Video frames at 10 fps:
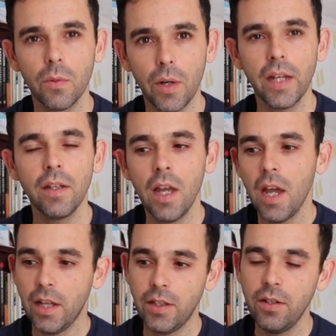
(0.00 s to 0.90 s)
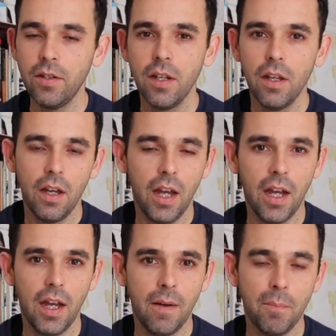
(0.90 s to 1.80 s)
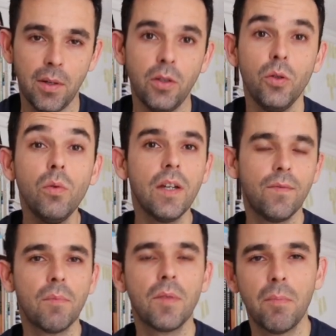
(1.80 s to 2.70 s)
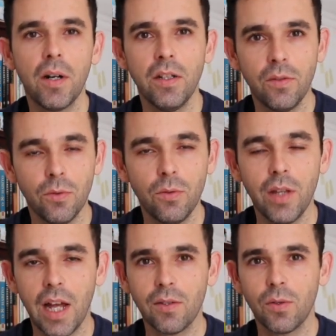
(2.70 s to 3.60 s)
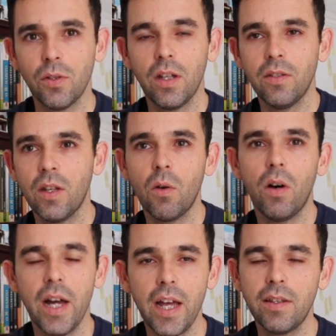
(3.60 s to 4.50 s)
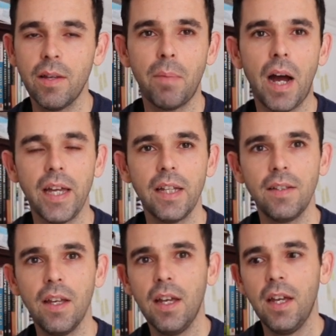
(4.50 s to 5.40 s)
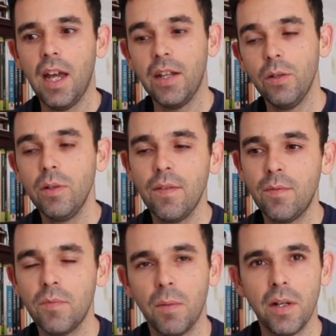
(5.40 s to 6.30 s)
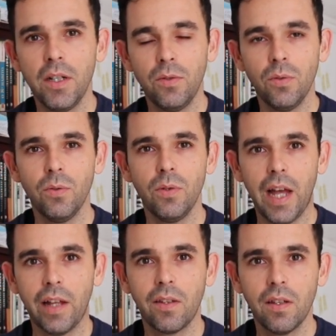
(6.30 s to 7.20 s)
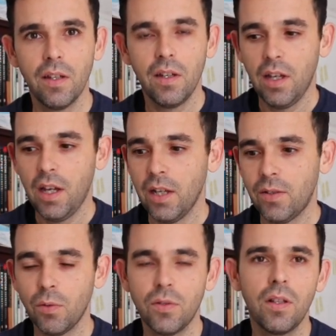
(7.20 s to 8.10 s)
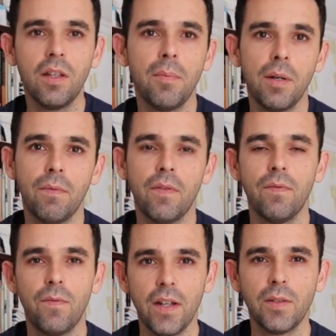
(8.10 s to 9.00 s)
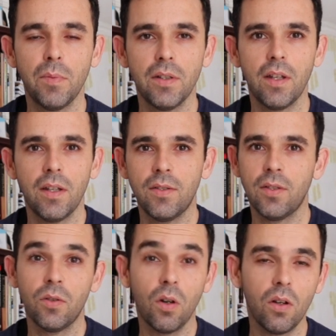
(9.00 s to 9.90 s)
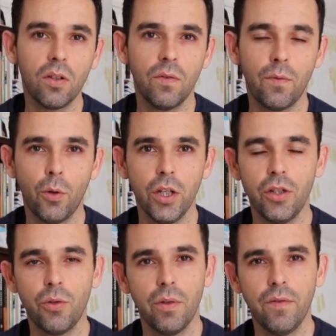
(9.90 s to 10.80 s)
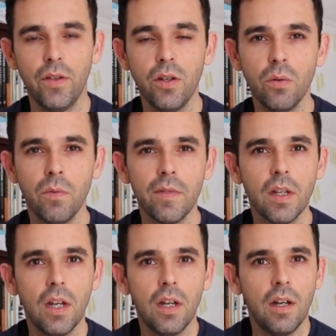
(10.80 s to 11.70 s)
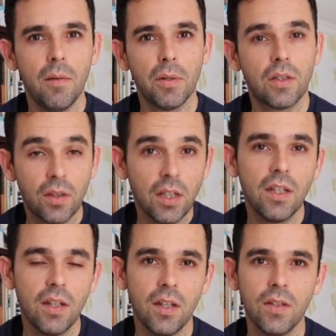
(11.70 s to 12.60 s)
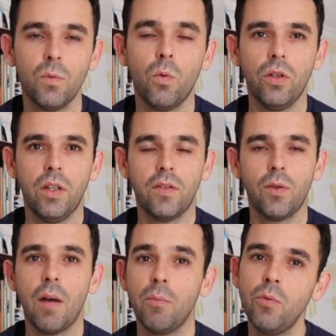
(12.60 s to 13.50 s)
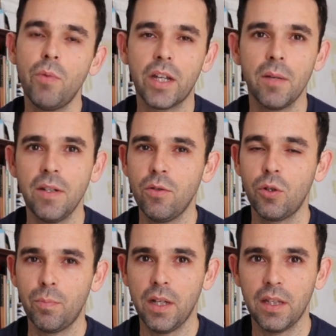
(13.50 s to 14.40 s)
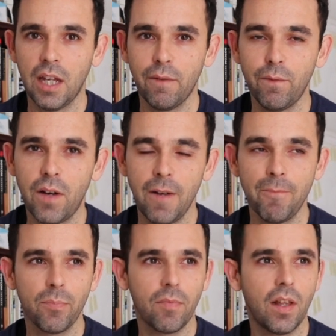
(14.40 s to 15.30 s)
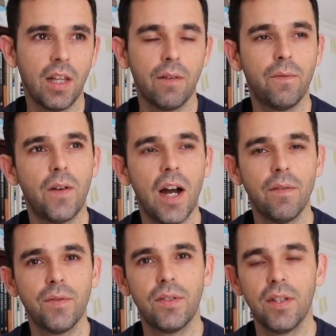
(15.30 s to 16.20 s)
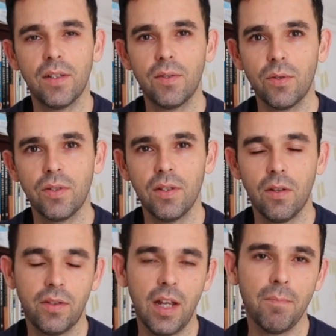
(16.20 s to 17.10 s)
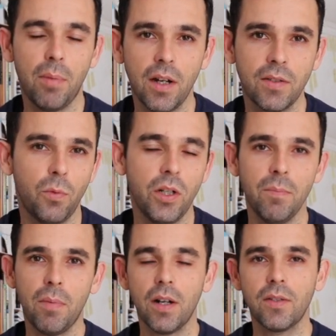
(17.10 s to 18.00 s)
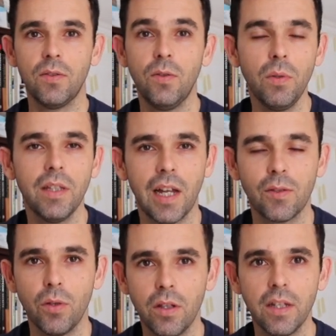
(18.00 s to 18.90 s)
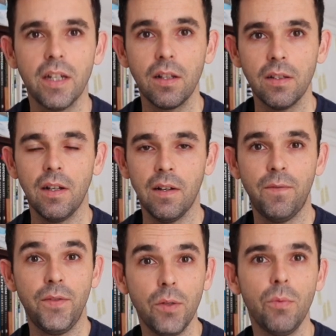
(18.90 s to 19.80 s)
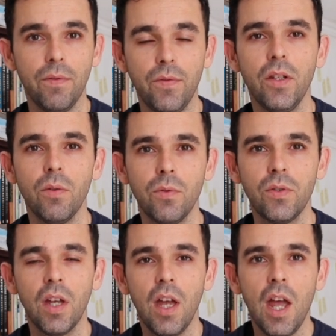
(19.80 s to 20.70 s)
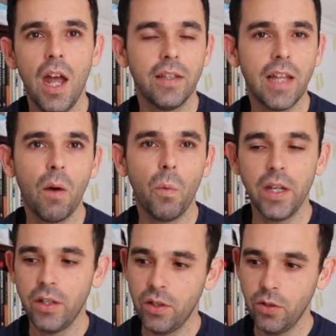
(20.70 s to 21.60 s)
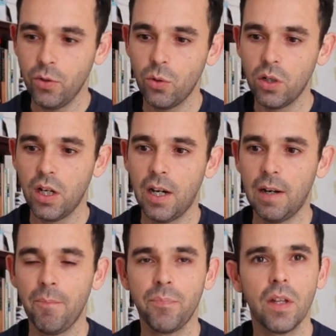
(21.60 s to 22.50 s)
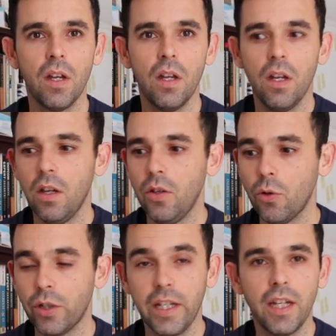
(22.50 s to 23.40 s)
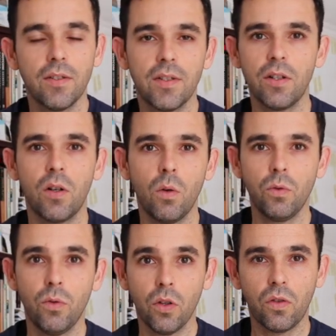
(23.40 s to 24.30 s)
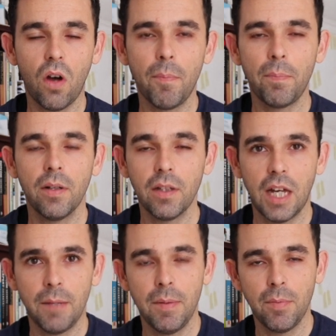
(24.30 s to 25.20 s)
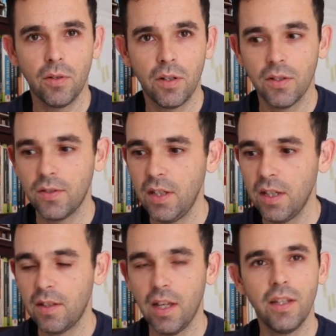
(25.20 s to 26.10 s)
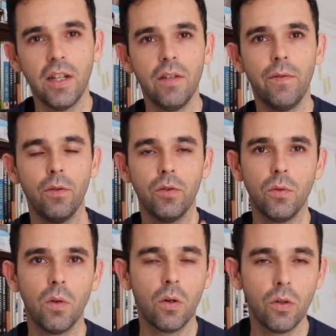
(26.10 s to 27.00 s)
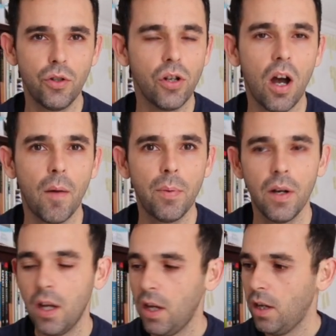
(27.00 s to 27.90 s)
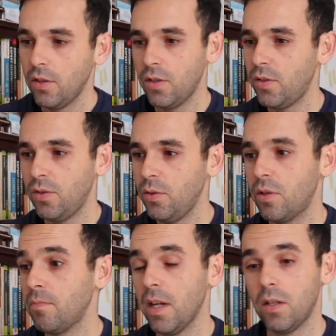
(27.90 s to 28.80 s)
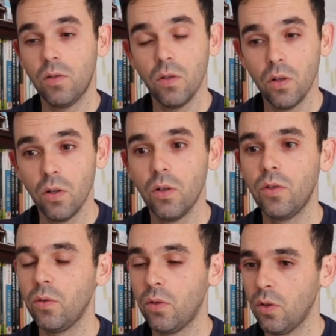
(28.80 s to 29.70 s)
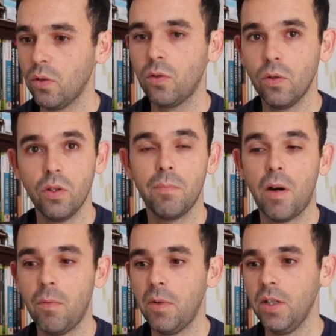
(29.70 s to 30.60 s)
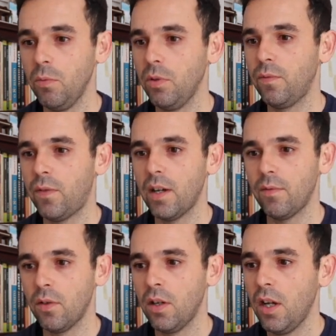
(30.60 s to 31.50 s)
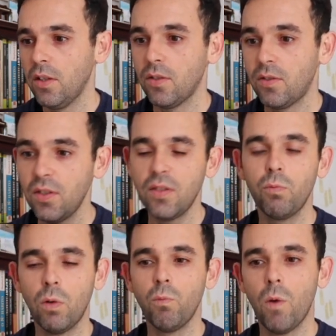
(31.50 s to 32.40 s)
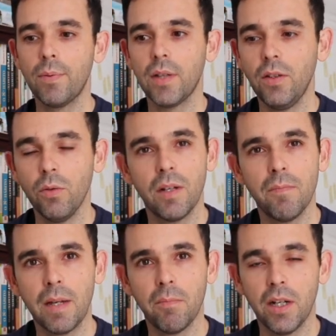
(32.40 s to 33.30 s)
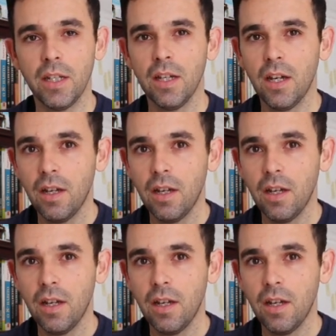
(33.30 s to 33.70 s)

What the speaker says: right? And then but you give them the money to do that. So they go ahead, they buy it, and you give them the money to do that. And so it's a little bit of an investment. It's $1 for each review, but the thing is worth it. So I would recommend you spend like five, 6, or $10, $20 doing that, so you can get a few reviews, and that way your gig is gonna go to the top. A lot of people are gonna see it, and then if you do a good job, you can make good amount of money with Fiverr. So this is one website you can make money,